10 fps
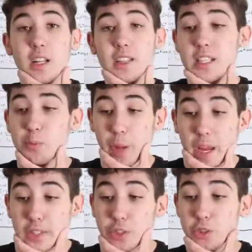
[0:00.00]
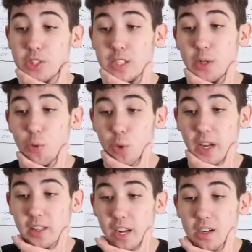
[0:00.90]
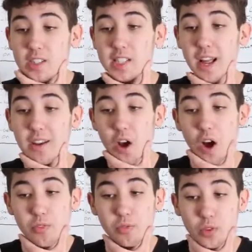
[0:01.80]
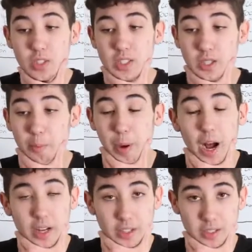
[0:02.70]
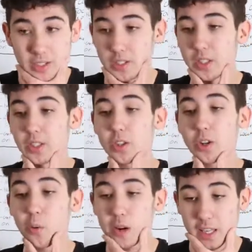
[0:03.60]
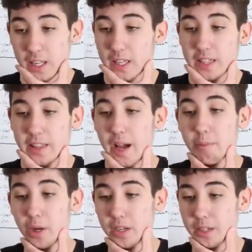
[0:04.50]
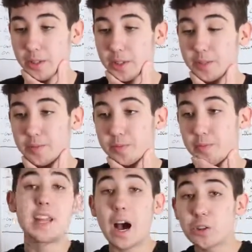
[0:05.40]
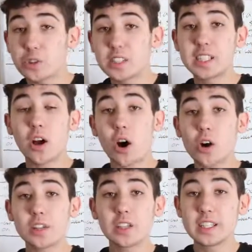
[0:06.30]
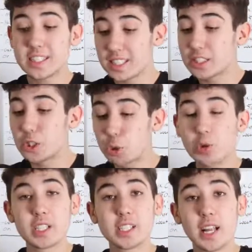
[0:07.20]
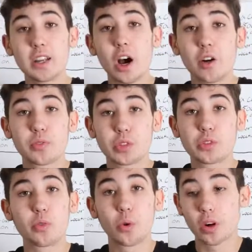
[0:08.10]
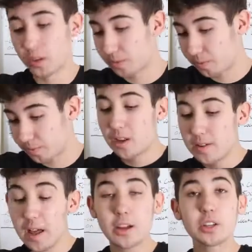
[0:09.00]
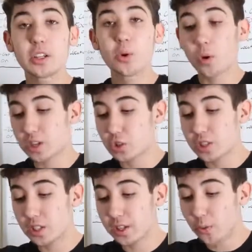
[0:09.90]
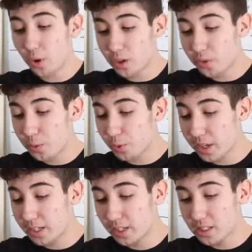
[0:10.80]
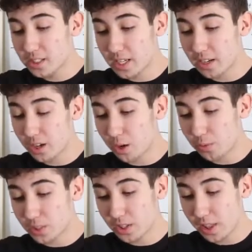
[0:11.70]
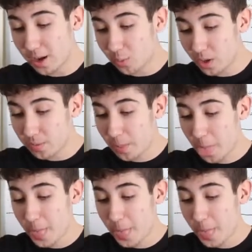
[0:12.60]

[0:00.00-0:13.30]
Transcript: on this page, you'll see right there, send offers to buyers. You're going to want to click that button. Now you'll see all the listings you could send offers for. Now you're going to want to just click one of them right here, send offer to that one.